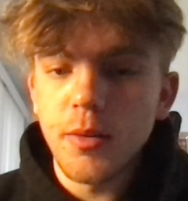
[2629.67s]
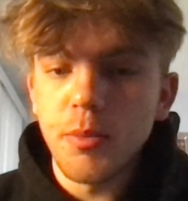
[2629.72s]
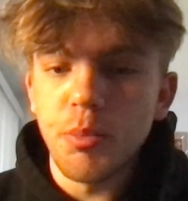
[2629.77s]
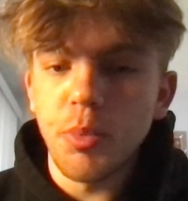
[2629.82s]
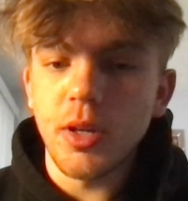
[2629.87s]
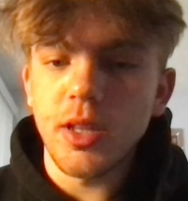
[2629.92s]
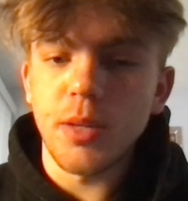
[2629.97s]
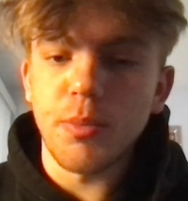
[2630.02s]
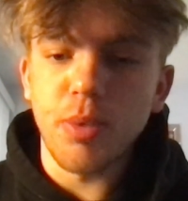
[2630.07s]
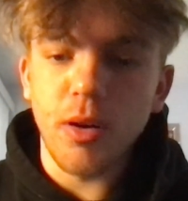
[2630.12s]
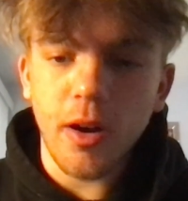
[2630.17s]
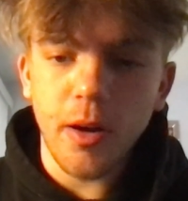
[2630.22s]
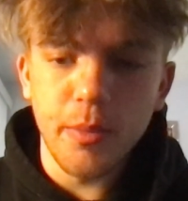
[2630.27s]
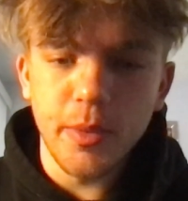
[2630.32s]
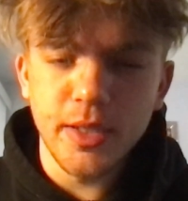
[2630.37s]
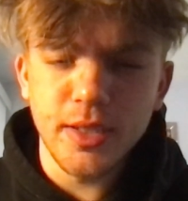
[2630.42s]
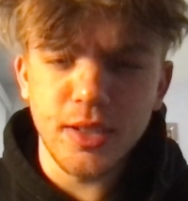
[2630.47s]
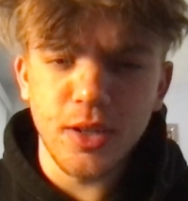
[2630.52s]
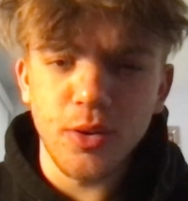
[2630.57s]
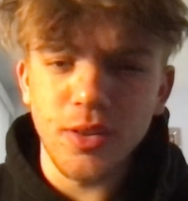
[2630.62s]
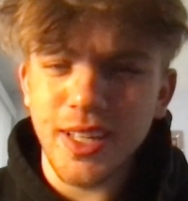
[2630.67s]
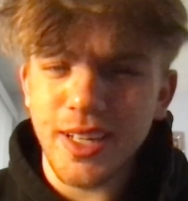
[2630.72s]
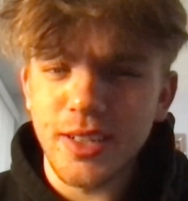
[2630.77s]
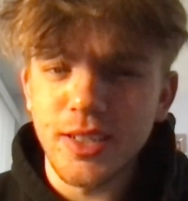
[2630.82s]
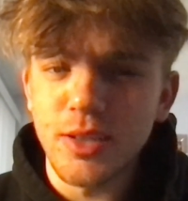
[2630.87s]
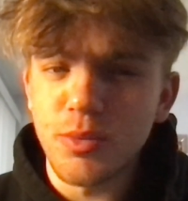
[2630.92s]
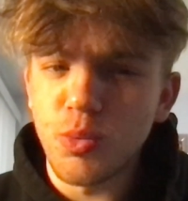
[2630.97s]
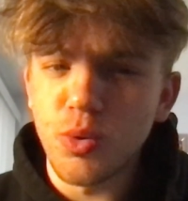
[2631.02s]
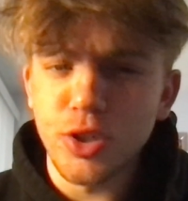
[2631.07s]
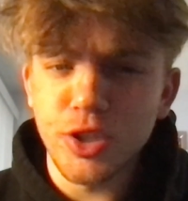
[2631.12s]
But the problem is, though, like,
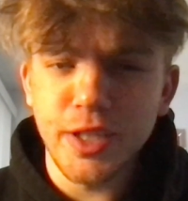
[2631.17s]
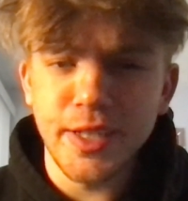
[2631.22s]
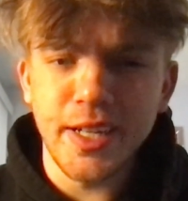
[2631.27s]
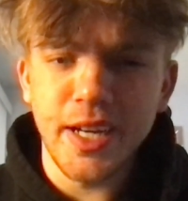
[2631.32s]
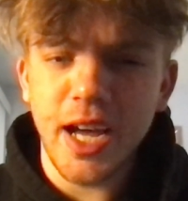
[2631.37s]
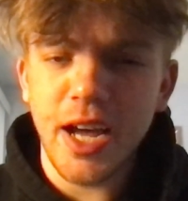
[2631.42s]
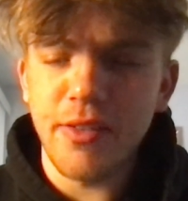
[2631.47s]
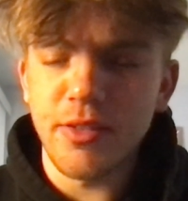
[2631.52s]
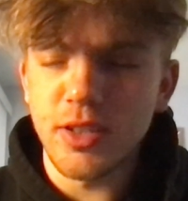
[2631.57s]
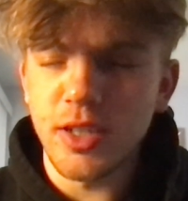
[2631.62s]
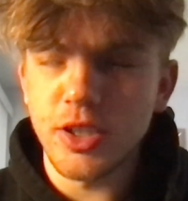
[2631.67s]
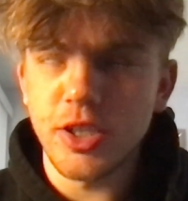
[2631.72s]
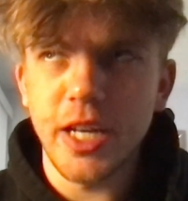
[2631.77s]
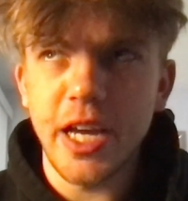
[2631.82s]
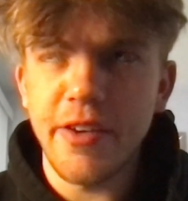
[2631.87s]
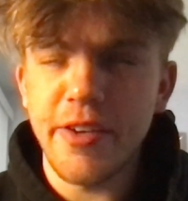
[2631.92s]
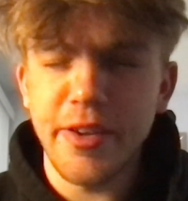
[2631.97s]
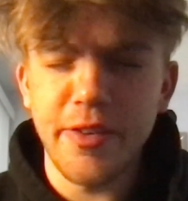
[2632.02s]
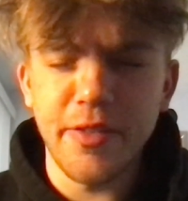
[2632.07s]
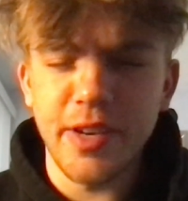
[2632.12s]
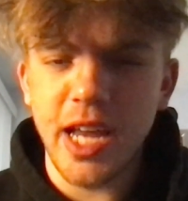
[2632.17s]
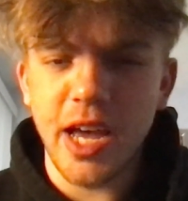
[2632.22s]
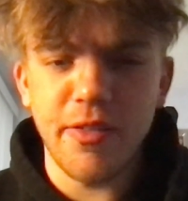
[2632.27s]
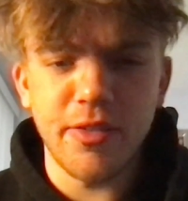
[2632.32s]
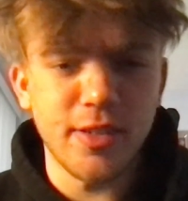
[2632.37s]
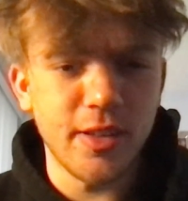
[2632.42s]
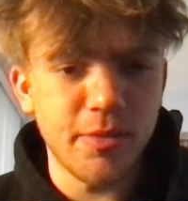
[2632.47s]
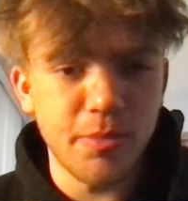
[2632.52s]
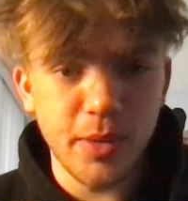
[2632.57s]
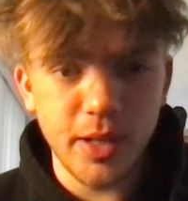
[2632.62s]
does she even have
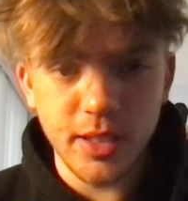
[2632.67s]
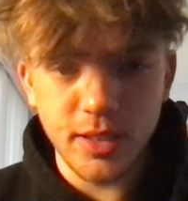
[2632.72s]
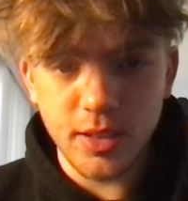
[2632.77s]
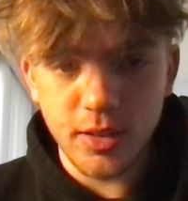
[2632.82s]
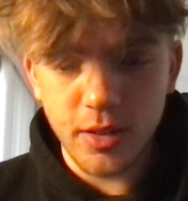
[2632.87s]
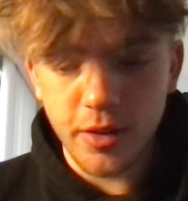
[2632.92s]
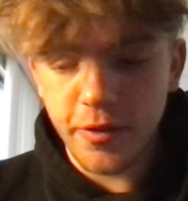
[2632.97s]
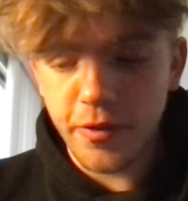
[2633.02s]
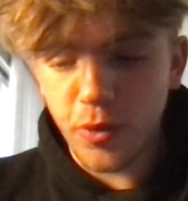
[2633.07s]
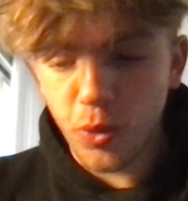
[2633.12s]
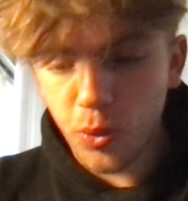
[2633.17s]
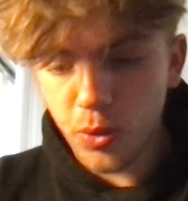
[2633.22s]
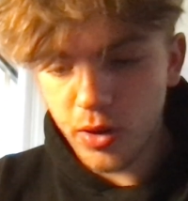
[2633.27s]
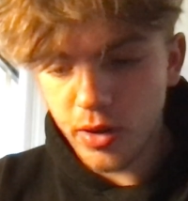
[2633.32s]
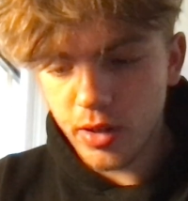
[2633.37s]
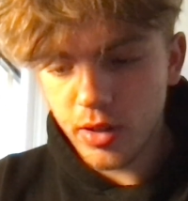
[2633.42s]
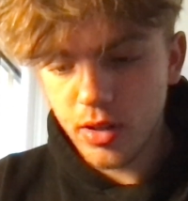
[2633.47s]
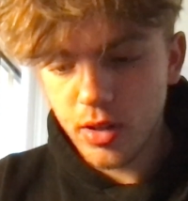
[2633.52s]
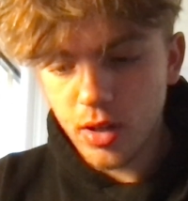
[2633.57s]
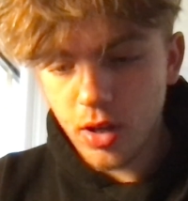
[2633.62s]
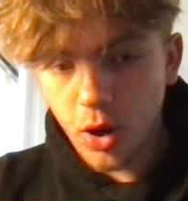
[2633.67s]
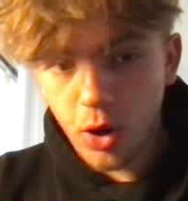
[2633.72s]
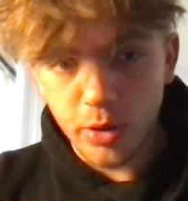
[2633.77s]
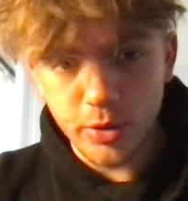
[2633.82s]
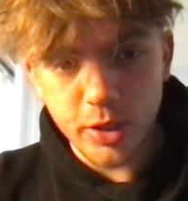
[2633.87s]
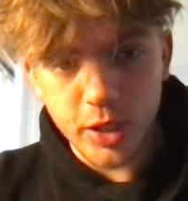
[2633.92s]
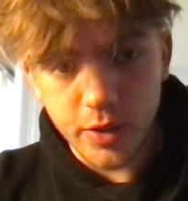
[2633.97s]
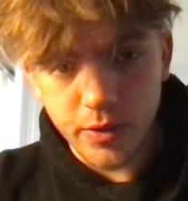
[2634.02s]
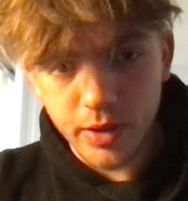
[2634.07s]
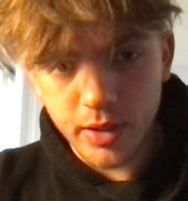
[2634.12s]
enough money to afford our
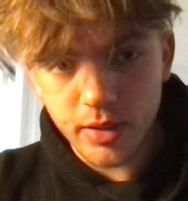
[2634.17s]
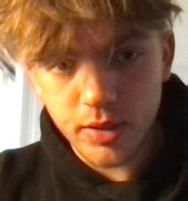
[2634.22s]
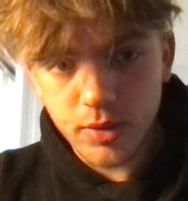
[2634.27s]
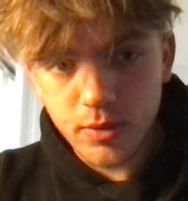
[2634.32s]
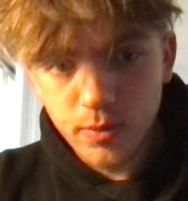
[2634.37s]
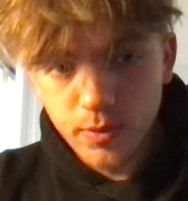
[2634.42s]
service?